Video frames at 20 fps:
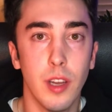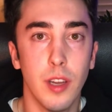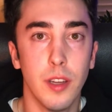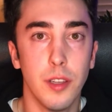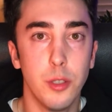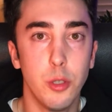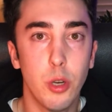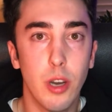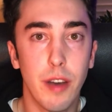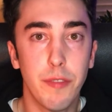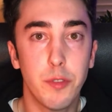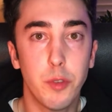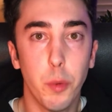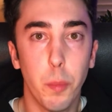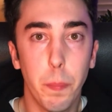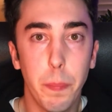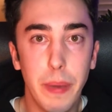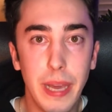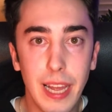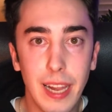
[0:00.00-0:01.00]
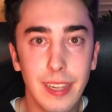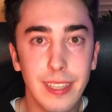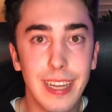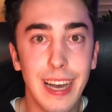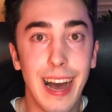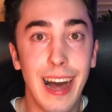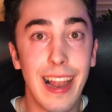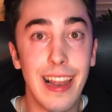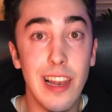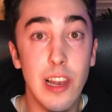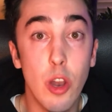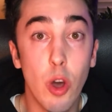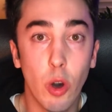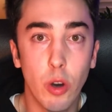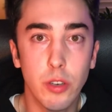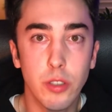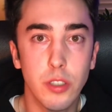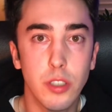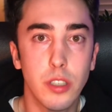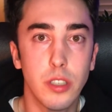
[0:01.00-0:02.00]
you have to build and
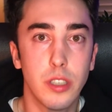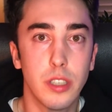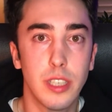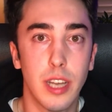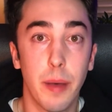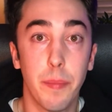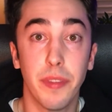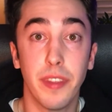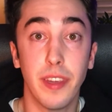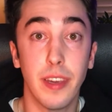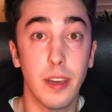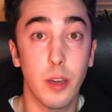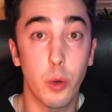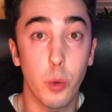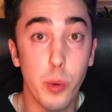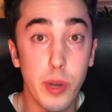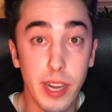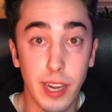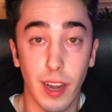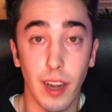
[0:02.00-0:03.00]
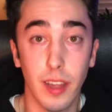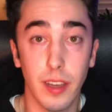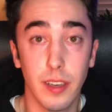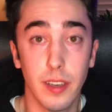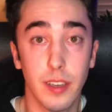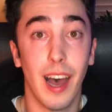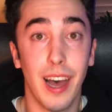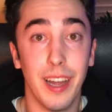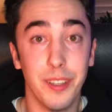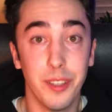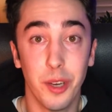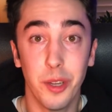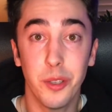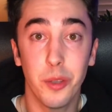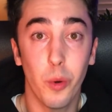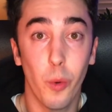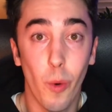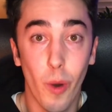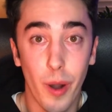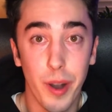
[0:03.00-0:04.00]
launch something quickly. And don't
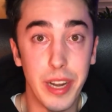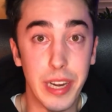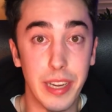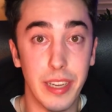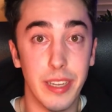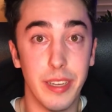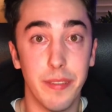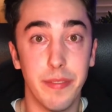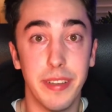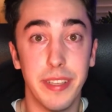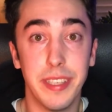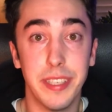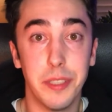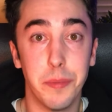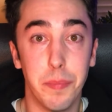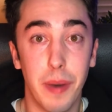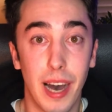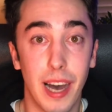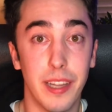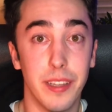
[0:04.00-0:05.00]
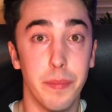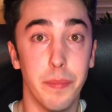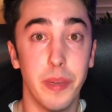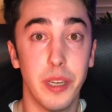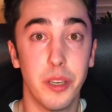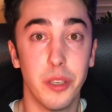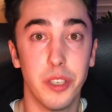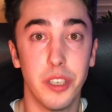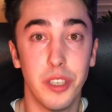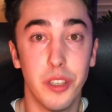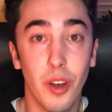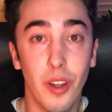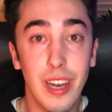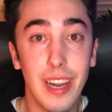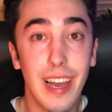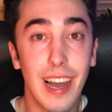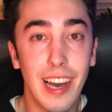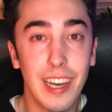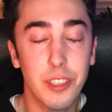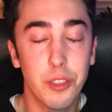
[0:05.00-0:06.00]
worry if it is bad, because it
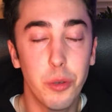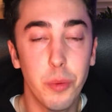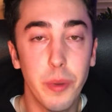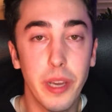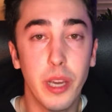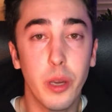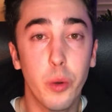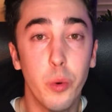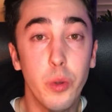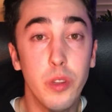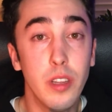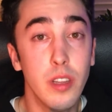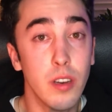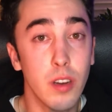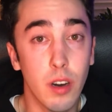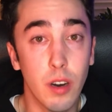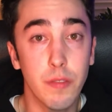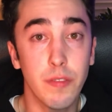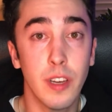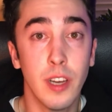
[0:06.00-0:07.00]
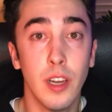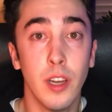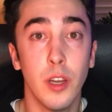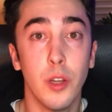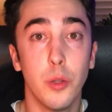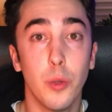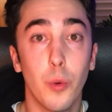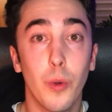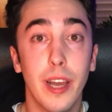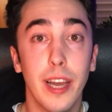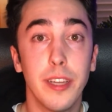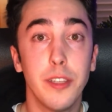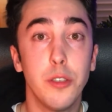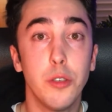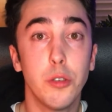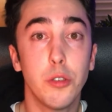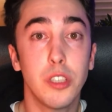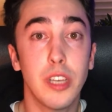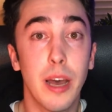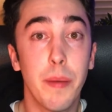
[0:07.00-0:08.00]
only has to be good enough to get
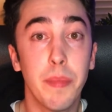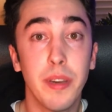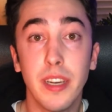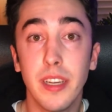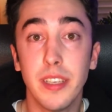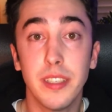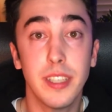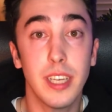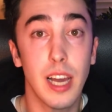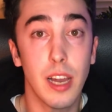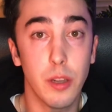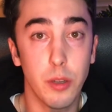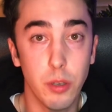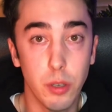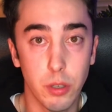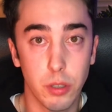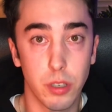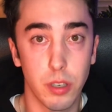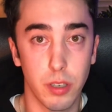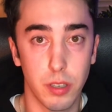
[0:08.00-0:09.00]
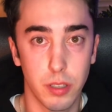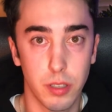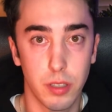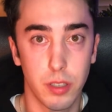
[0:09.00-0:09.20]
you some initial users.